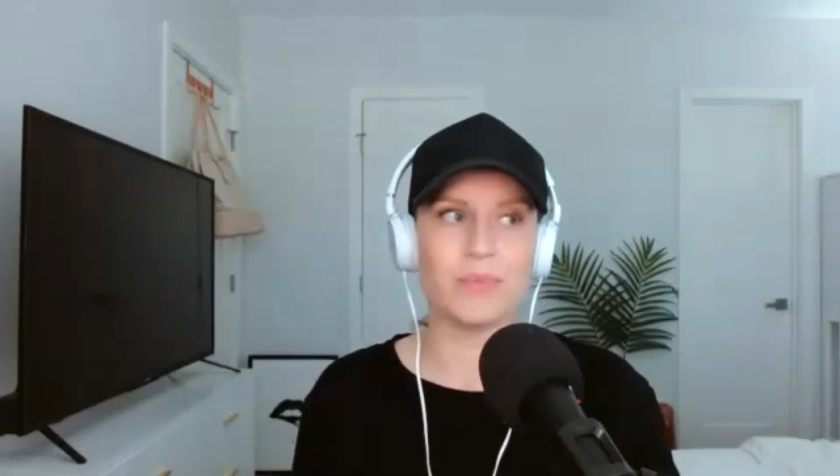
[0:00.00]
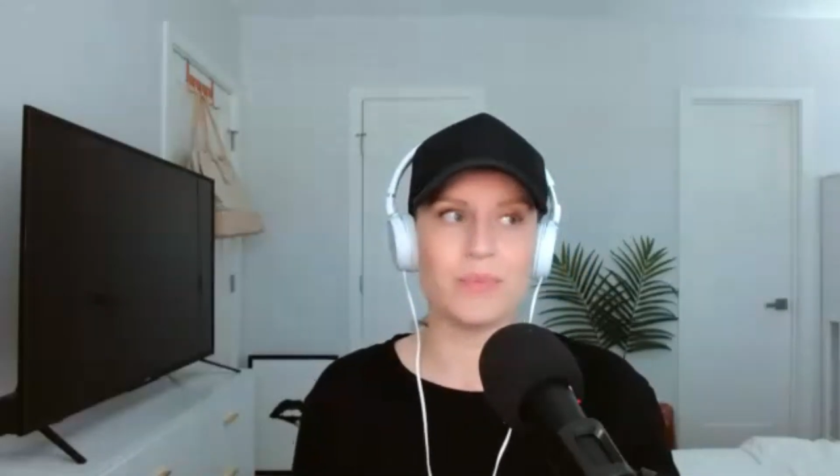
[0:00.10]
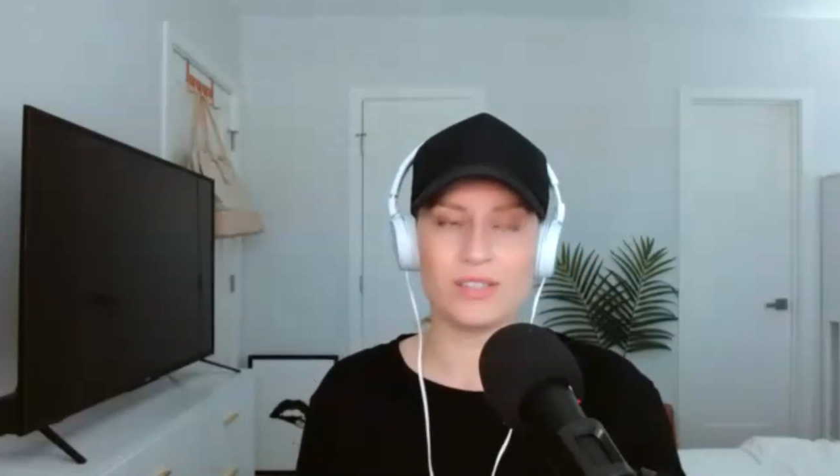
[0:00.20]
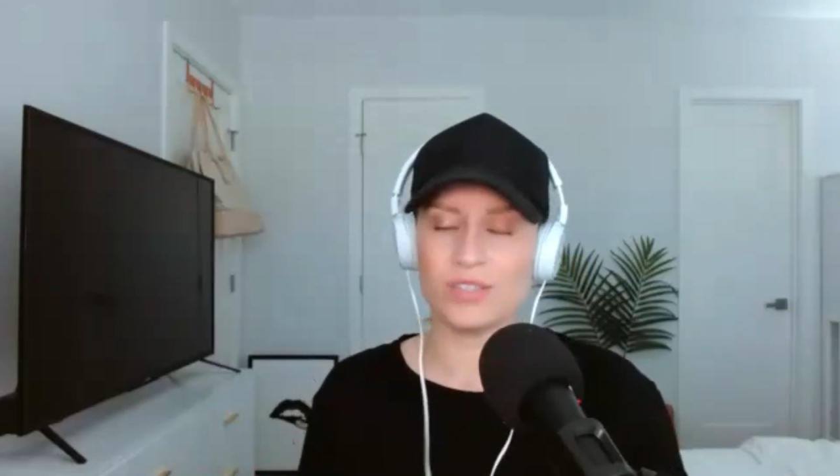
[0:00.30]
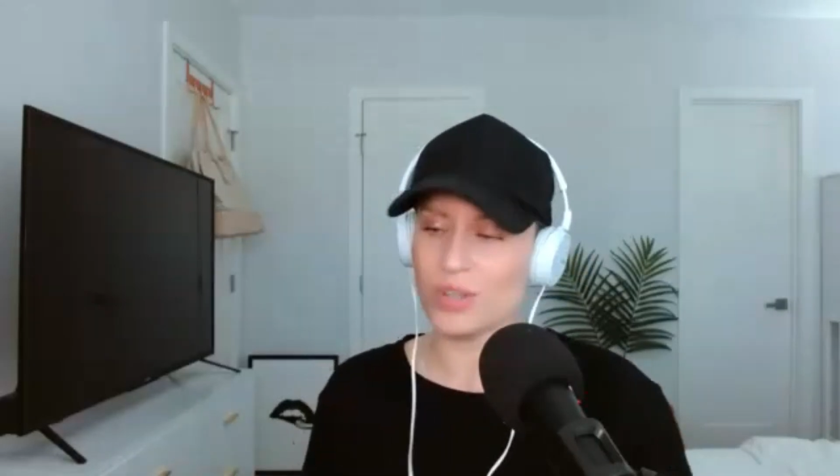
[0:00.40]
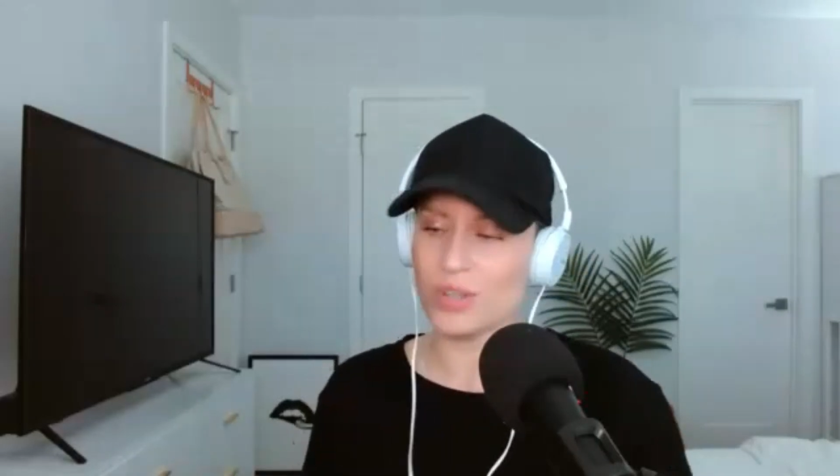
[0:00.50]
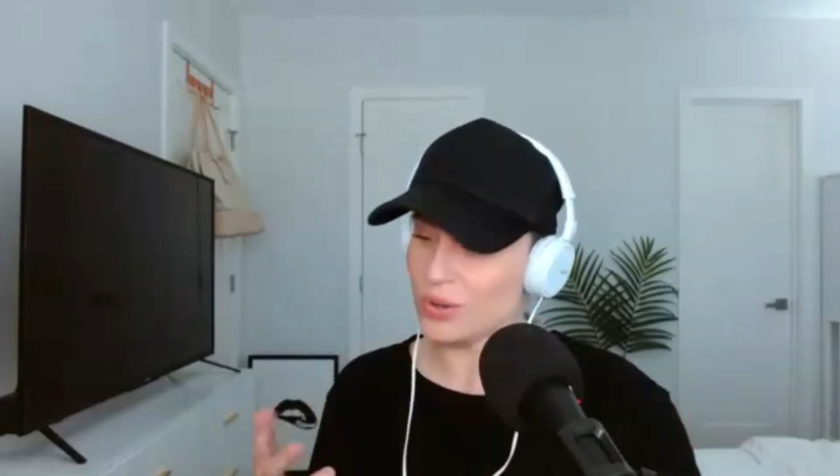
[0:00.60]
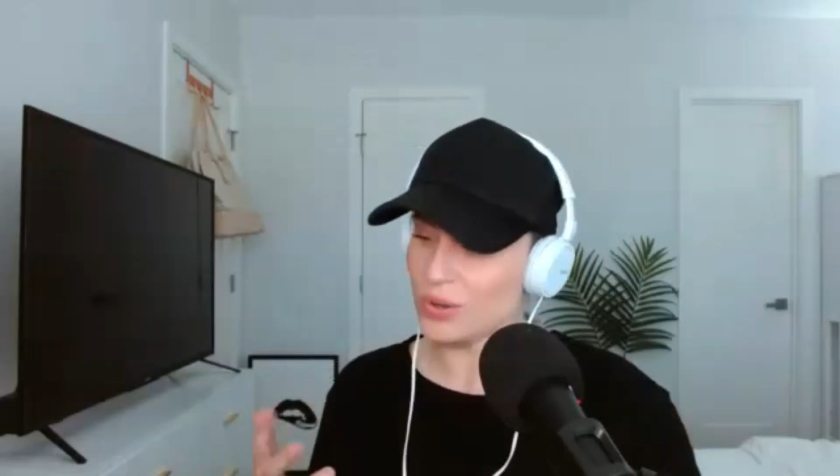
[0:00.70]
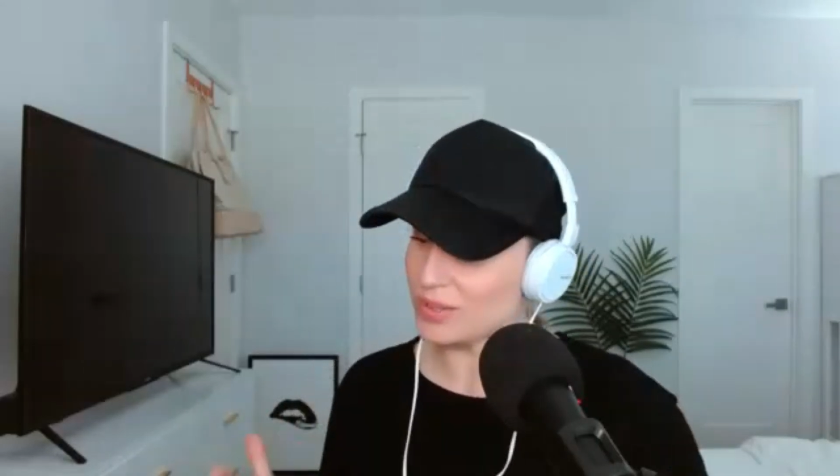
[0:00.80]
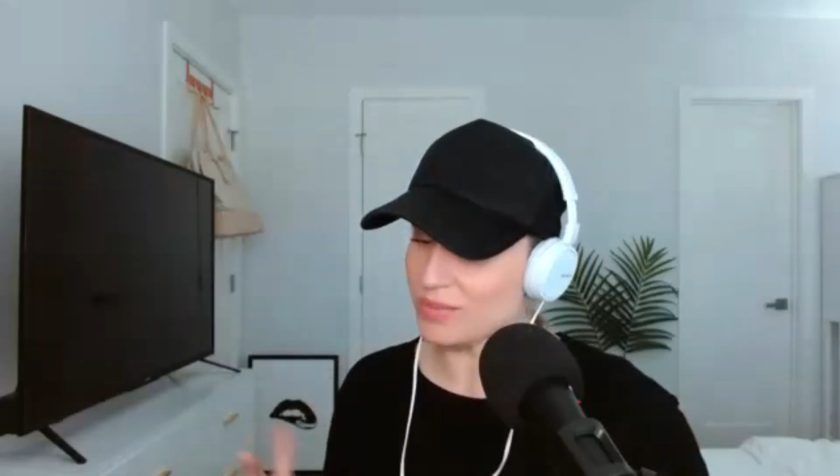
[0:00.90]
And
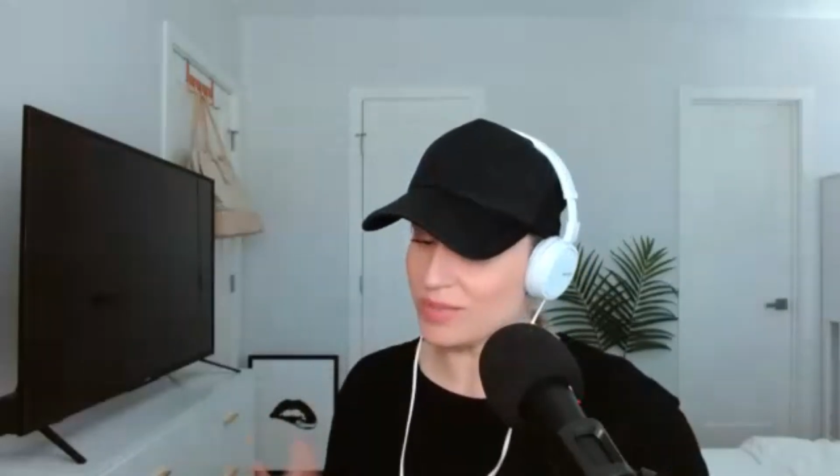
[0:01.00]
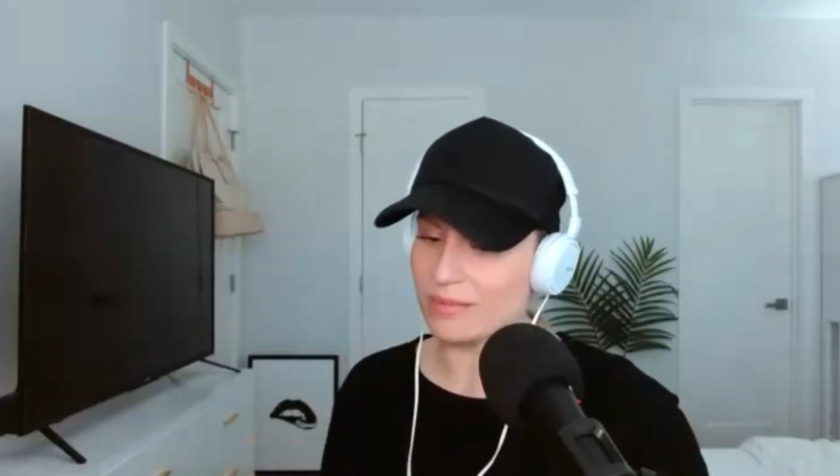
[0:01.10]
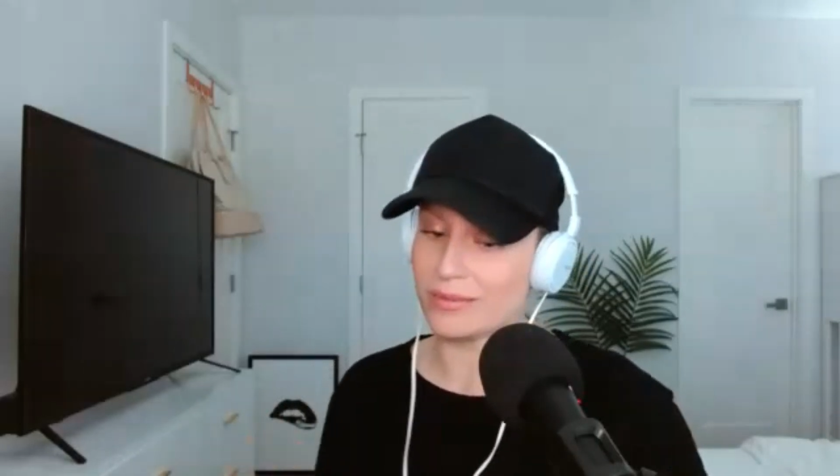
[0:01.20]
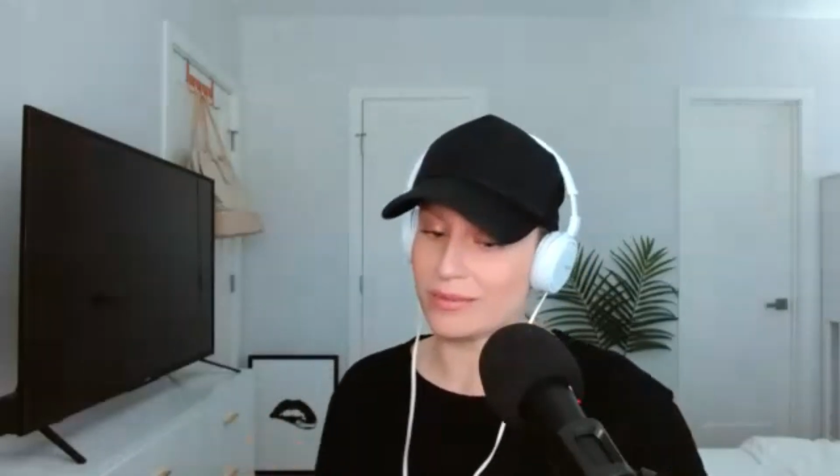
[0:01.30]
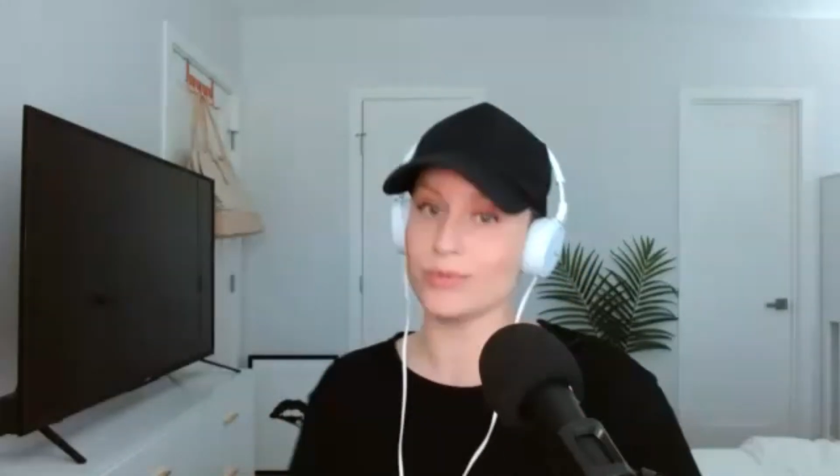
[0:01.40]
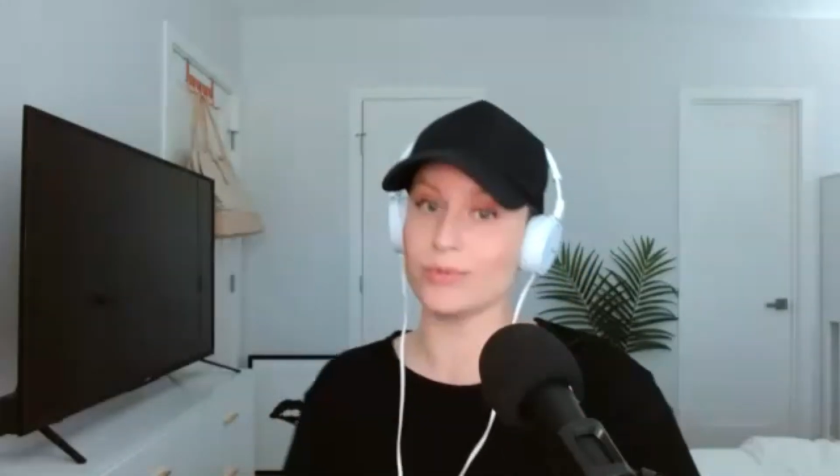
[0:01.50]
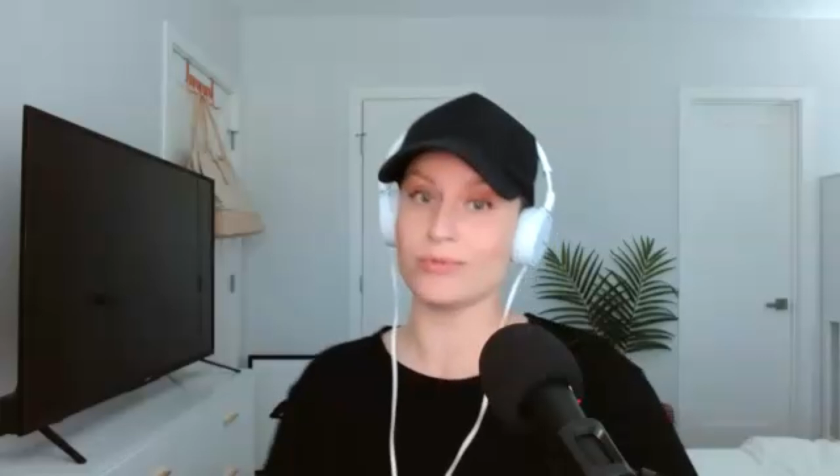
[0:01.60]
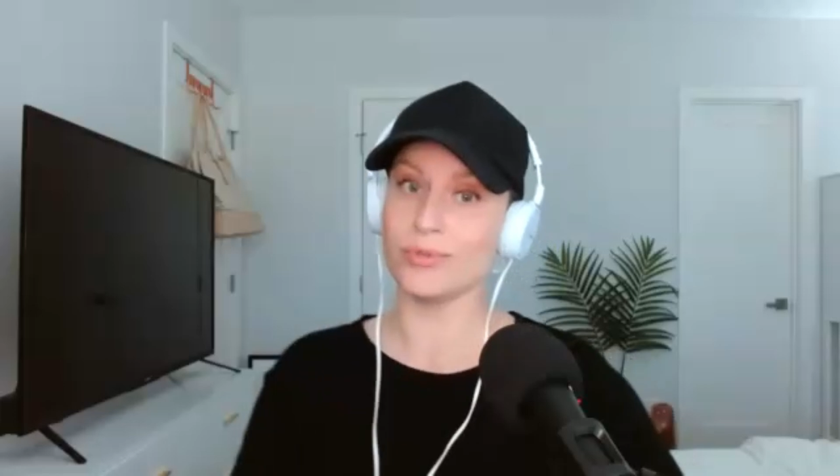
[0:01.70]
so sometimes someone's